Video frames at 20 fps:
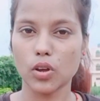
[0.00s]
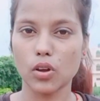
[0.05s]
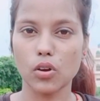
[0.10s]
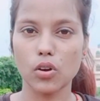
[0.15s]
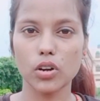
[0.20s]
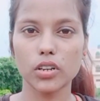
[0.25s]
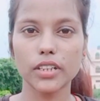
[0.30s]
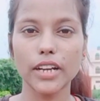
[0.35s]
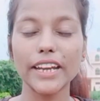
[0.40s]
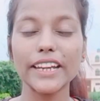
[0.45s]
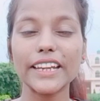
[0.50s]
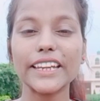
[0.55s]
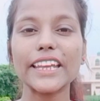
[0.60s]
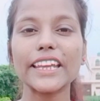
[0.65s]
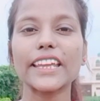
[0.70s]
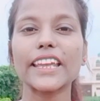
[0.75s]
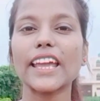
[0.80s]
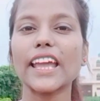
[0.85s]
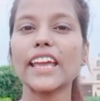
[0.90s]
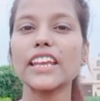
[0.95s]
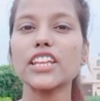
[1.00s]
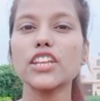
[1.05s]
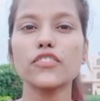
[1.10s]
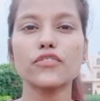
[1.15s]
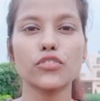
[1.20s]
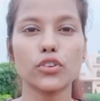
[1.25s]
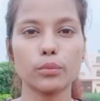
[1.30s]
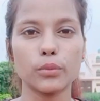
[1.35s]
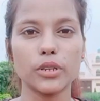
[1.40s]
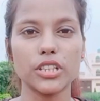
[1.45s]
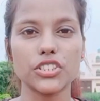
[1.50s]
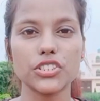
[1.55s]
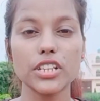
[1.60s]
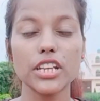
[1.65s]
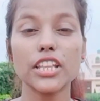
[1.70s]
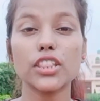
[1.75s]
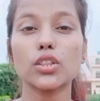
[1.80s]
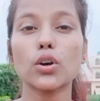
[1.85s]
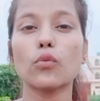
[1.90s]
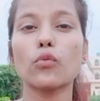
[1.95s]
Alright, take any information
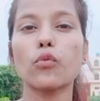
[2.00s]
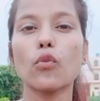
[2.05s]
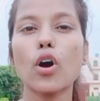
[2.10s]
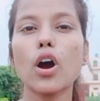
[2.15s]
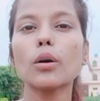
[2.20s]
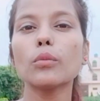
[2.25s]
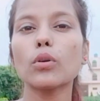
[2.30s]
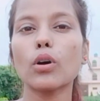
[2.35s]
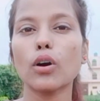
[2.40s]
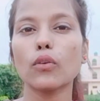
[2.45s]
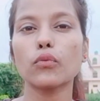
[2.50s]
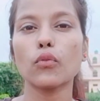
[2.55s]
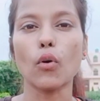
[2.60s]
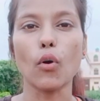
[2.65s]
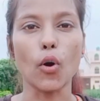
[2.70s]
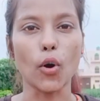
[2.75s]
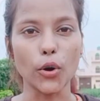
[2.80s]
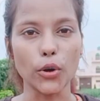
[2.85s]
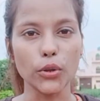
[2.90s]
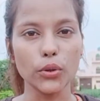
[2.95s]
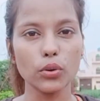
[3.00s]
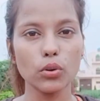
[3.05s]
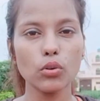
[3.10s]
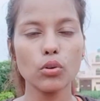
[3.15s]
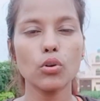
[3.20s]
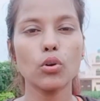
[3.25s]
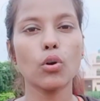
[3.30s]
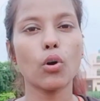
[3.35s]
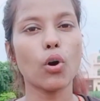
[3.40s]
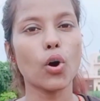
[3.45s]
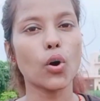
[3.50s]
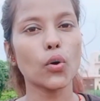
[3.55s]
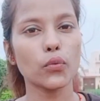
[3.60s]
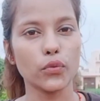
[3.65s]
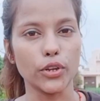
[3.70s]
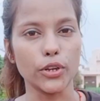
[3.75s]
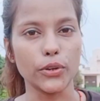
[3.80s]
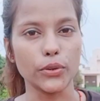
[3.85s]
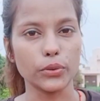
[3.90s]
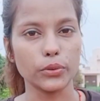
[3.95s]
in the form of audio or
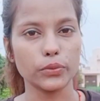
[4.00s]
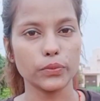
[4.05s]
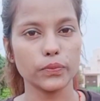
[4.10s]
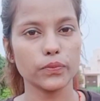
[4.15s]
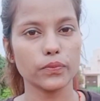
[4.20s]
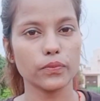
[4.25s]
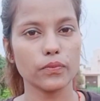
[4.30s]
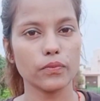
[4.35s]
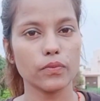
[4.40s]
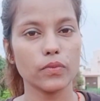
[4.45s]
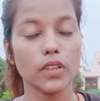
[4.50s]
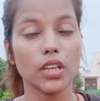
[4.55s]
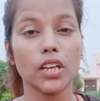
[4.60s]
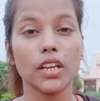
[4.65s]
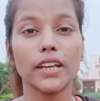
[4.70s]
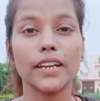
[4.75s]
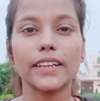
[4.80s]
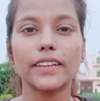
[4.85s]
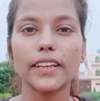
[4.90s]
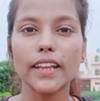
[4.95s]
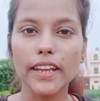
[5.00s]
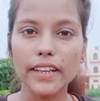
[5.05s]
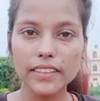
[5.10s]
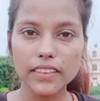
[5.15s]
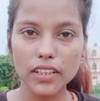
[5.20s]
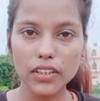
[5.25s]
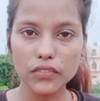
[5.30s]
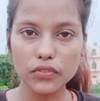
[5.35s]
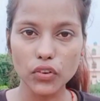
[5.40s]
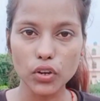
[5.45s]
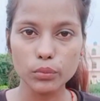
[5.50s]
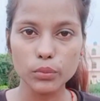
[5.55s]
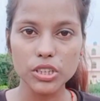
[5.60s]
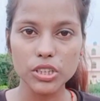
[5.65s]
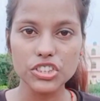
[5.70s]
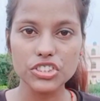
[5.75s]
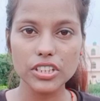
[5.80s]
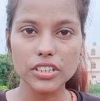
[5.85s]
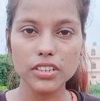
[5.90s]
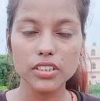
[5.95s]
video. Take the
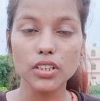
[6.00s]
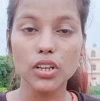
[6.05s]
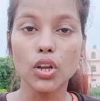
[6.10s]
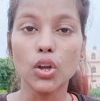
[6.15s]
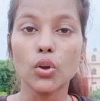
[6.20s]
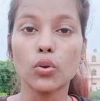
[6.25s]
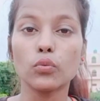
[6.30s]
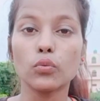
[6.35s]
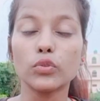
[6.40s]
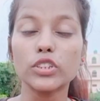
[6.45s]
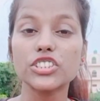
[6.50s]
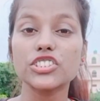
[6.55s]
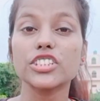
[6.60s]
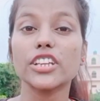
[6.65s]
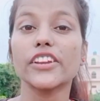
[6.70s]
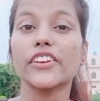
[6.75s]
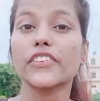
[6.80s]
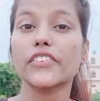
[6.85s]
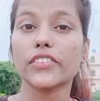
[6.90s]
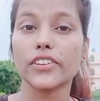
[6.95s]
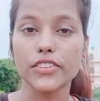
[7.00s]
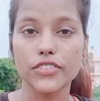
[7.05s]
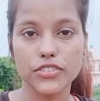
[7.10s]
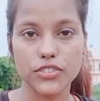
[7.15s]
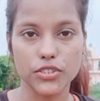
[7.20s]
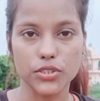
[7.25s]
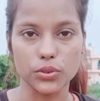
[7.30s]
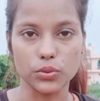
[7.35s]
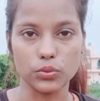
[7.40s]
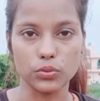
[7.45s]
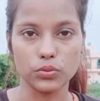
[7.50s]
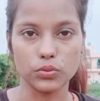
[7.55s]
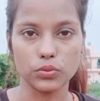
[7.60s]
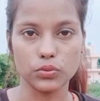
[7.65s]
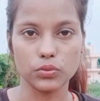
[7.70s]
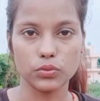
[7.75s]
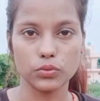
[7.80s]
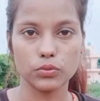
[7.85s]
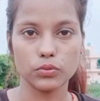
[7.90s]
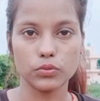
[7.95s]
information which interests you,
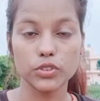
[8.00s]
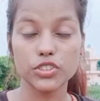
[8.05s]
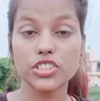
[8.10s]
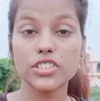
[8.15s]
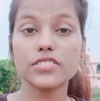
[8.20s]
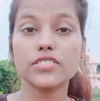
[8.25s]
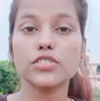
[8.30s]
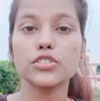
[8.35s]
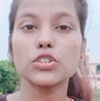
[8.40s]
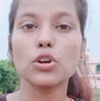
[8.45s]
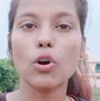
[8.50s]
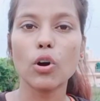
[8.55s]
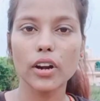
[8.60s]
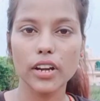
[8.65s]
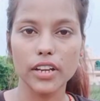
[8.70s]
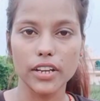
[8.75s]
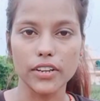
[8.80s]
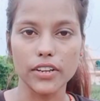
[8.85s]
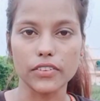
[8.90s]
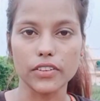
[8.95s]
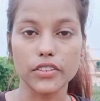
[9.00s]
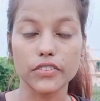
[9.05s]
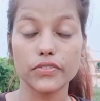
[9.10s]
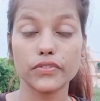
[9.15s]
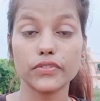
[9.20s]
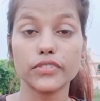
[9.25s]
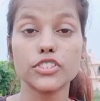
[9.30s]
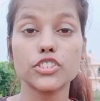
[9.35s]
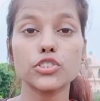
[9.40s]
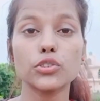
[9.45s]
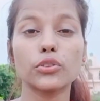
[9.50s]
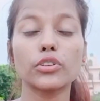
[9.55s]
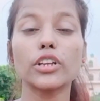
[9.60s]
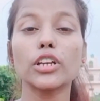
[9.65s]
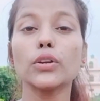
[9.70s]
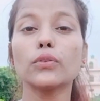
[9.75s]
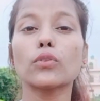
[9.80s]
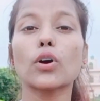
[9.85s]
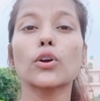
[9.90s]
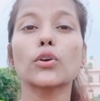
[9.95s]
which is your interest, which you
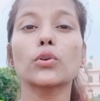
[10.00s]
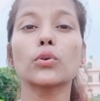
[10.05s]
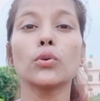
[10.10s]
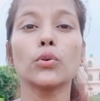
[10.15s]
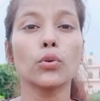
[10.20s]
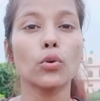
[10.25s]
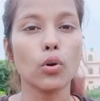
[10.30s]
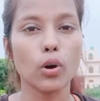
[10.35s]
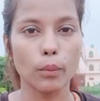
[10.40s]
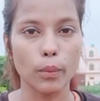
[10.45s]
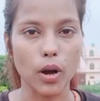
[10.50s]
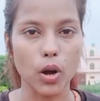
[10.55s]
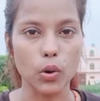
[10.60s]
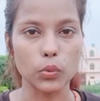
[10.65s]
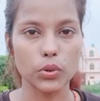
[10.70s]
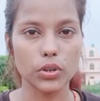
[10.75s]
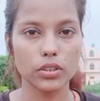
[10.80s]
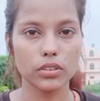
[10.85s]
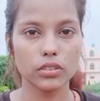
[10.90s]
really want to know about.